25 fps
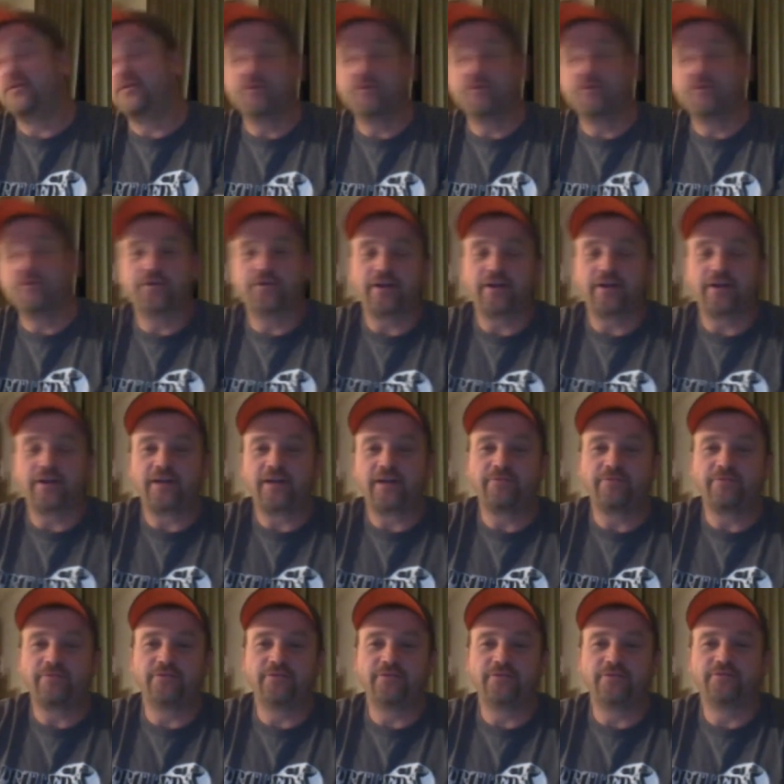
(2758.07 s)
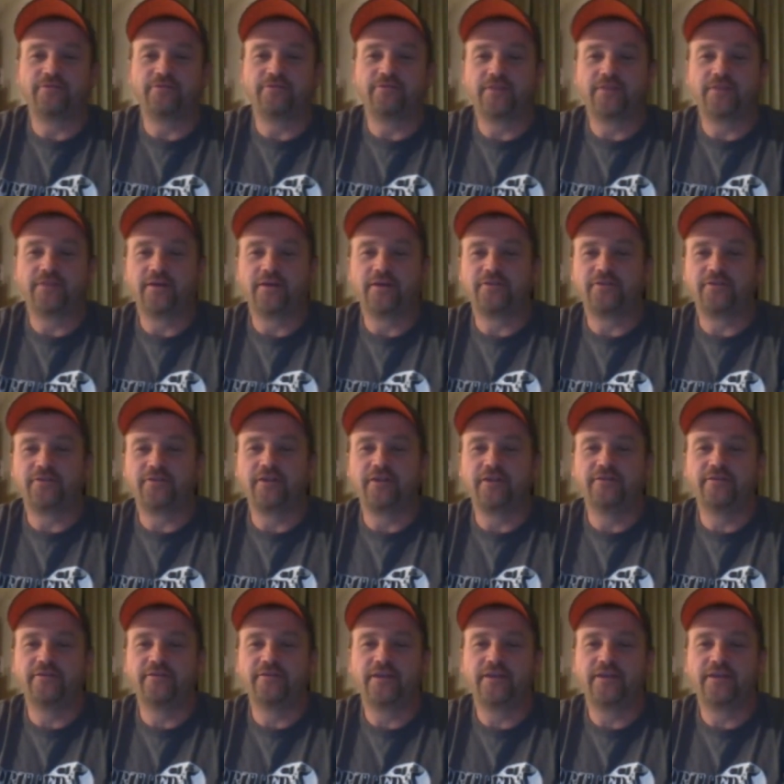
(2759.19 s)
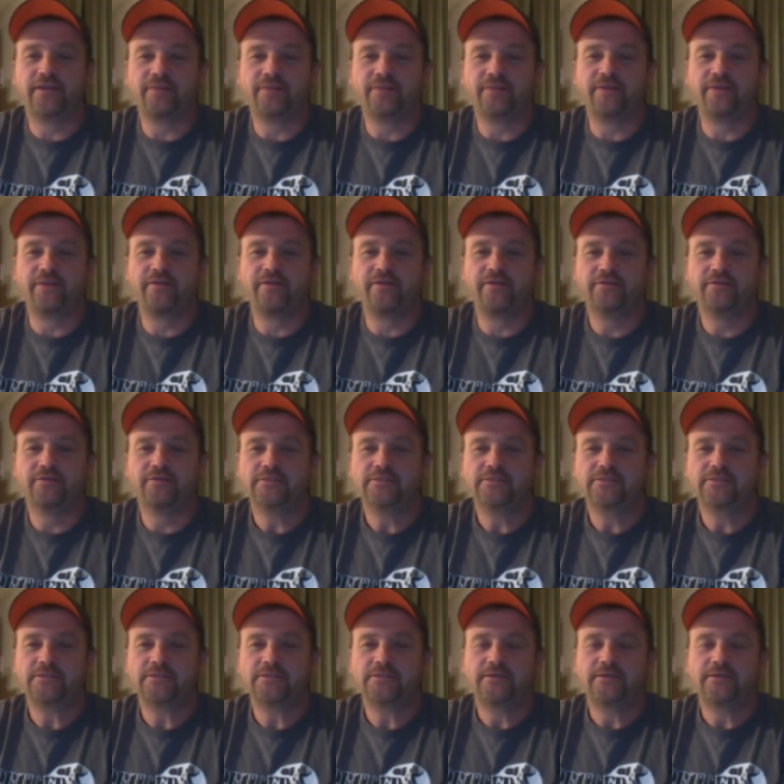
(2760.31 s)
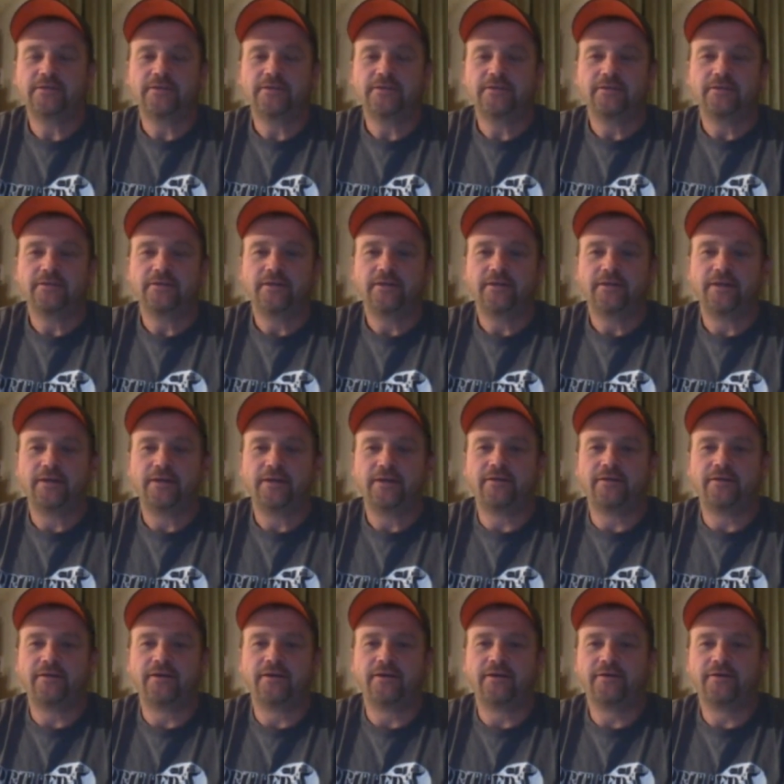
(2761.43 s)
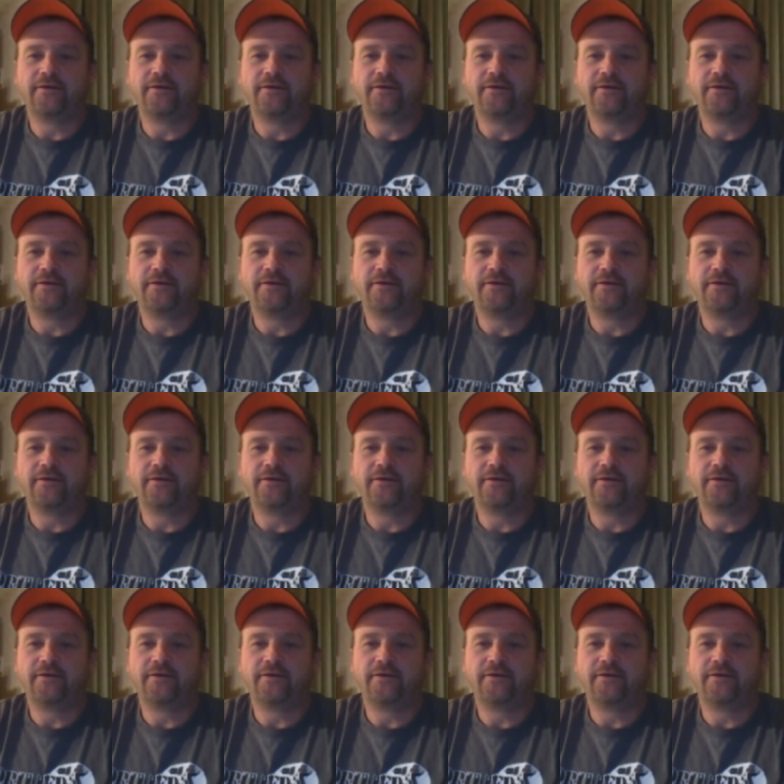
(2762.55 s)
I don't know the correct name for those trailers. They come there, and